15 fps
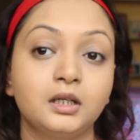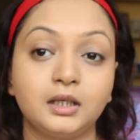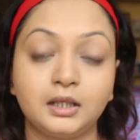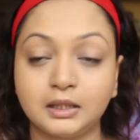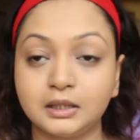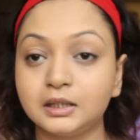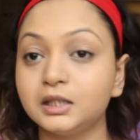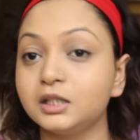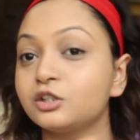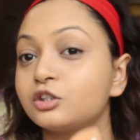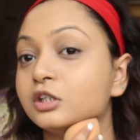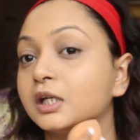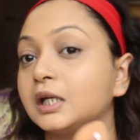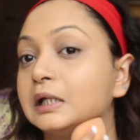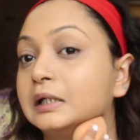in the
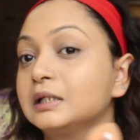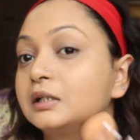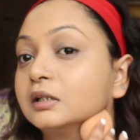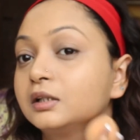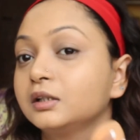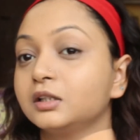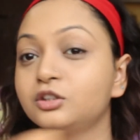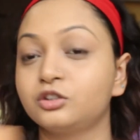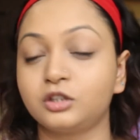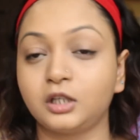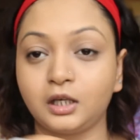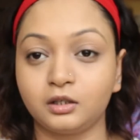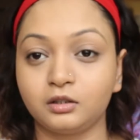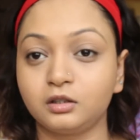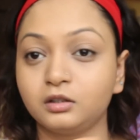shade, in
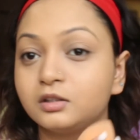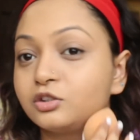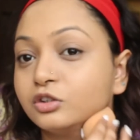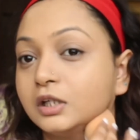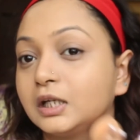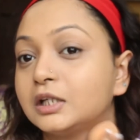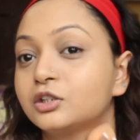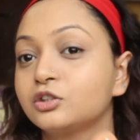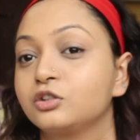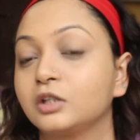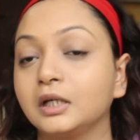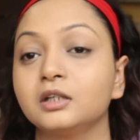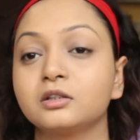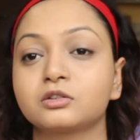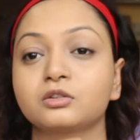the shade
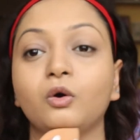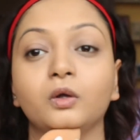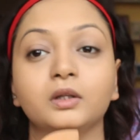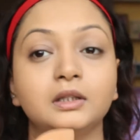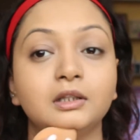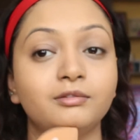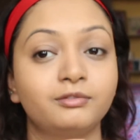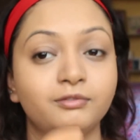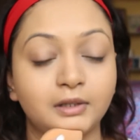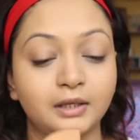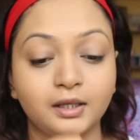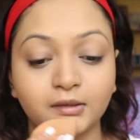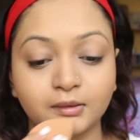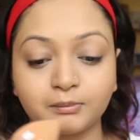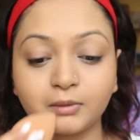change on the face.